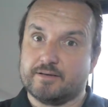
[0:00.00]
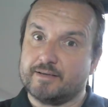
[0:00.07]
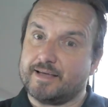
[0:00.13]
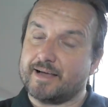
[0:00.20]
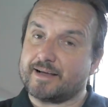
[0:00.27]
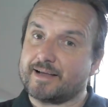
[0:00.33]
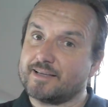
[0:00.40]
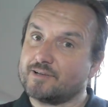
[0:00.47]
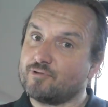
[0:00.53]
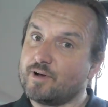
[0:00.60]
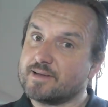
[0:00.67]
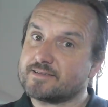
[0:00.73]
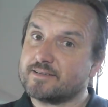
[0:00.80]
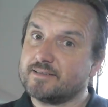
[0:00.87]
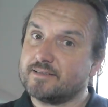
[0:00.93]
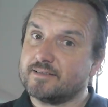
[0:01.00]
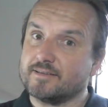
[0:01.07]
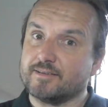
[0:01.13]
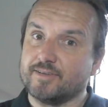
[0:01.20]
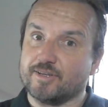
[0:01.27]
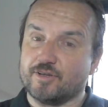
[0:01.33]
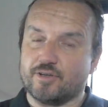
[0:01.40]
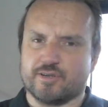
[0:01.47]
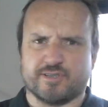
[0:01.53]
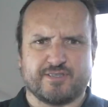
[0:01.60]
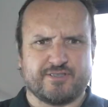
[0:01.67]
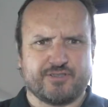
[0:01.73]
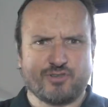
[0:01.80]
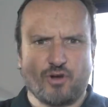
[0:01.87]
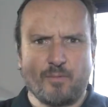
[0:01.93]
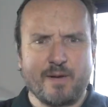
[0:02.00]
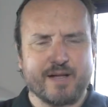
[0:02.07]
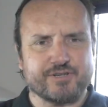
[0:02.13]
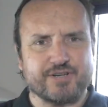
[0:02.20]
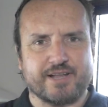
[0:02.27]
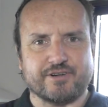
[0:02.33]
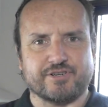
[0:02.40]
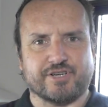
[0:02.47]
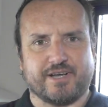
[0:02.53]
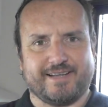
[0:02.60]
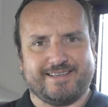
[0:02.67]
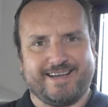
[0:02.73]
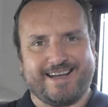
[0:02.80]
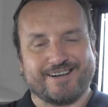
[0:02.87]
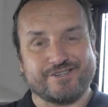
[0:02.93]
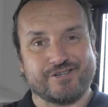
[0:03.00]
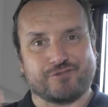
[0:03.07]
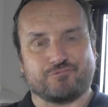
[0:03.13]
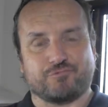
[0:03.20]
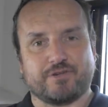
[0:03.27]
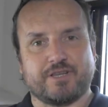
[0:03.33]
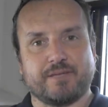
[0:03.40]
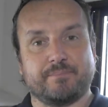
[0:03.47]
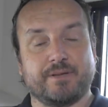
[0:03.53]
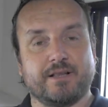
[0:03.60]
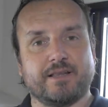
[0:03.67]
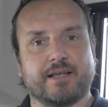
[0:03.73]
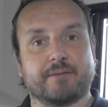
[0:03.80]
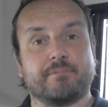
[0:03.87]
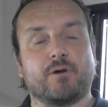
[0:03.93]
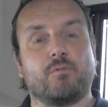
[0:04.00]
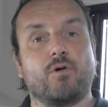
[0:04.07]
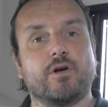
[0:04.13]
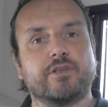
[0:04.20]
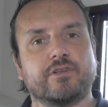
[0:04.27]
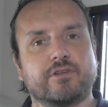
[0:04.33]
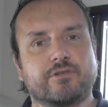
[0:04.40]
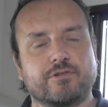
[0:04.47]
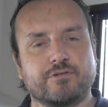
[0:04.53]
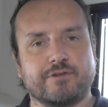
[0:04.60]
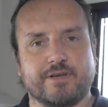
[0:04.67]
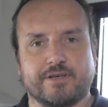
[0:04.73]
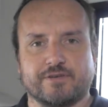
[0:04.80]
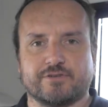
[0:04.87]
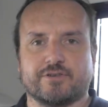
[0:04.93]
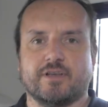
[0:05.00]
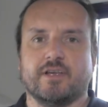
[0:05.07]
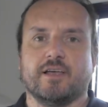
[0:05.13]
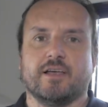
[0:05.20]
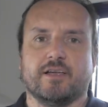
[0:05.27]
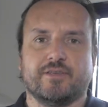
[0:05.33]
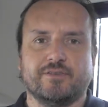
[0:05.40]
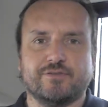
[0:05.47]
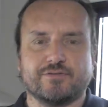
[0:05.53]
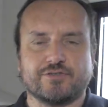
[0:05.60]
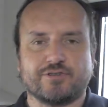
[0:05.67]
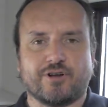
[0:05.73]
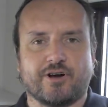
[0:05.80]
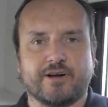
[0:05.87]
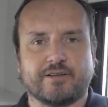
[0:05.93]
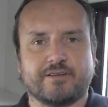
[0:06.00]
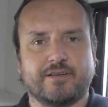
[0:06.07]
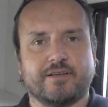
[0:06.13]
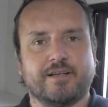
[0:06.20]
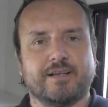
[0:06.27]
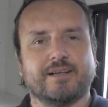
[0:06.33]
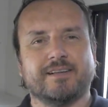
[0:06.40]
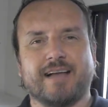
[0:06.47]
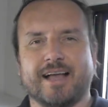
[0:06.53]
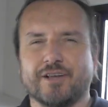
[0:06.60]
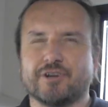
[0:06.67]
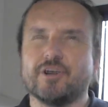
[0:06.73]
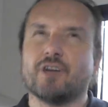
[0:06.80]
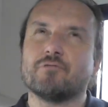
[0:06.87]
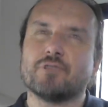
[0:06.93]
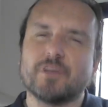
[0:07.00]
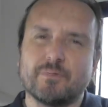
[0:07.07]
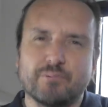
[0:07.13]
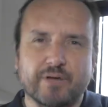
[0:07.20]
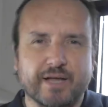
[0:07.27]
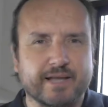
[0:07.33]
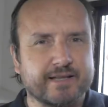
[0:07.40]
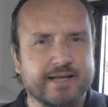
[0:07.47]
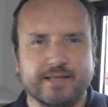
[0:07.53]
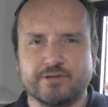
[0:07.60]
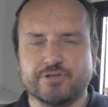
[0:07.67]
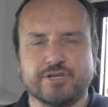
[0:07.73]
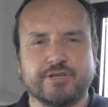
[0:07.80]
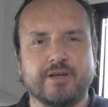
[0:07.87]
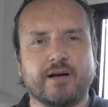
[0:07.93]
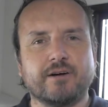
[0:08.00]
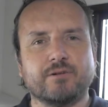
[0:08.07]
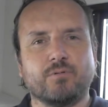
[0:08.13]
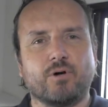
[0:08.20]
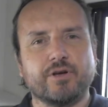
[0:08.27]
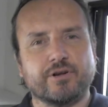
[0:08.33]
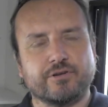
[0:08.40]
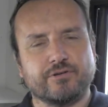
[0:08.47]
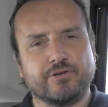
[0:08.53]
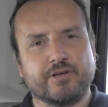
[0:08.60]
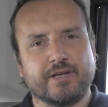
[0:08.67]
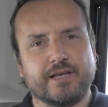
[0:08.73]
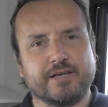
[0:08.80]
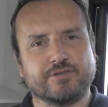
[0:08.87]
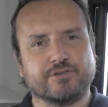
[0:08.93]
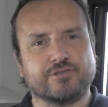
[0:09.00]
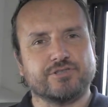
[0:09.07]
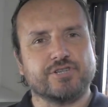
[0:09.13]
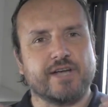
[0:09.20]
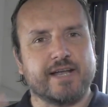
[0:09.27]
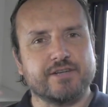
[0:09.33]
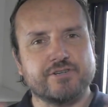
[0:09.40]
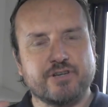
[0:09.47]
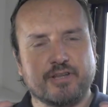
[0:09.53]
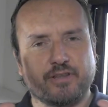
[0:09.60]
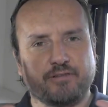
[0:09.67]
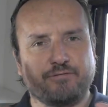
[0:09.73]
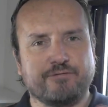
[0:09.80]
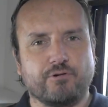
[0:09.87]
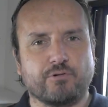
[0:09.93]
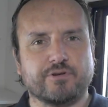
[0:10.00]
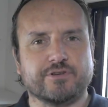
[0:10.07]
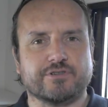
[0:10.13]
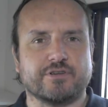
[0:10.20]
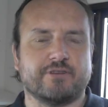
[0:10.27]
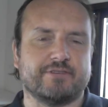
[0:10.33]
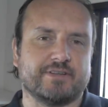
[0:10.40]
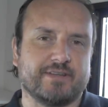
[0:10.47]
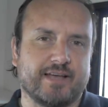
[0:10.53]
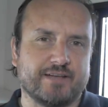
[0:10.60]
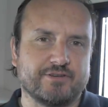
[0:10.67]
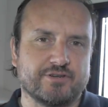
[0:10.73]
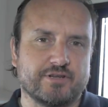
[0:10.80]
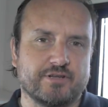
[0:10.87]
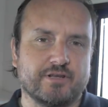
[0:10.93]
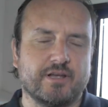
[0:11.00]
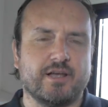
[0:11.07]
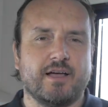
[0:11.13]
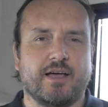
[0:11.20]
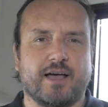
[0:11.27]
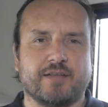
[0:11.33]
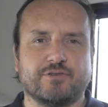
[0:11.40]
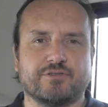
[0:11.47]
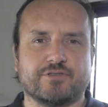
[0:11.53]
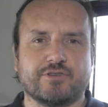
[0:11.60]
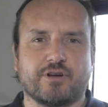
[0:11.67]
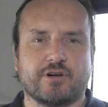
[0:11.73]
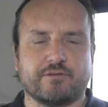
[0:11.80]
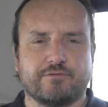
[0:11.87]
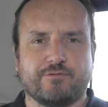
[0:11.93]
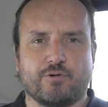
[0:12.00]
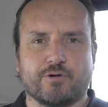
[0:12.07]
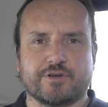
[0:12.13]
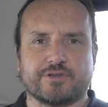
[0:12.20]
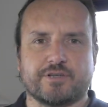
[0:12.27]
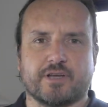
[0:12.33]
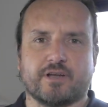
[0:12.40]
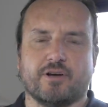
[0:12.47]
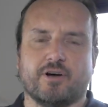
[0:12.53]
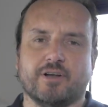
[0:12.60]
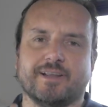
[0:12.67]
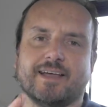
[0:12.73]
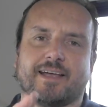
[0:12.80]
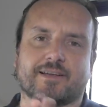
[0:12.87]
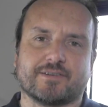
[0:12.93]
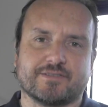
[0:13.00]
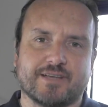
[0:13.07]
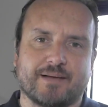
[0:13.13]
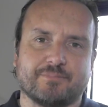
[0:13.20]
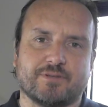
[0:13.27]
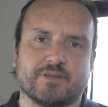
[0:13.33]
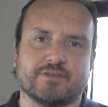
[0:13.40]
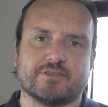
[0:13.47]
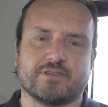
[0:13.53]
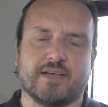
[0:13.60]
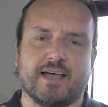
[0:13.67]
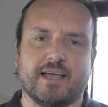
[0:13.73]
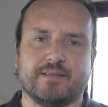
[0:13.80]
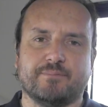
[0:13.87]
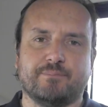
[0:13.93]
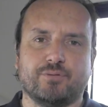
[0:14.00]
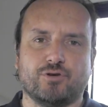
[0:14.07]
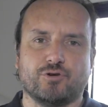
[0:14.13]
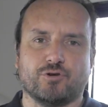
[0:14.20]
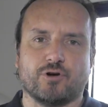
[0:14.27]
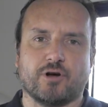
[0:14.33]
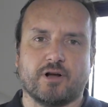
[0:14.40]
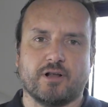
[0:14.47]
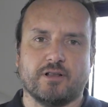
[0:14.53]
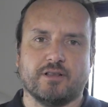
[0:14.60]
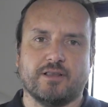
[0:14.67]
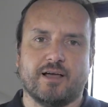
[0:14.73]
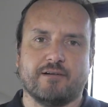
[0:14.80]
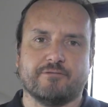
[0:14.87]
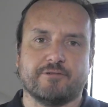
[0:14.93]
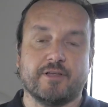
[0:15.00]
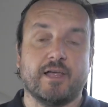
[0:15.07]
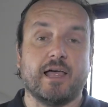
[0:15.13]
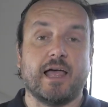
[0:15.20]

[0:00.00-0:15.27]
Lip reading: get kind of crazy. You know, there's so much energy, and the energy is really building. But what you do is, you start, and you're not really bringing the energy down. What you're doing is you're changing the focus of attention, and you start focusing on acceptance and pure love.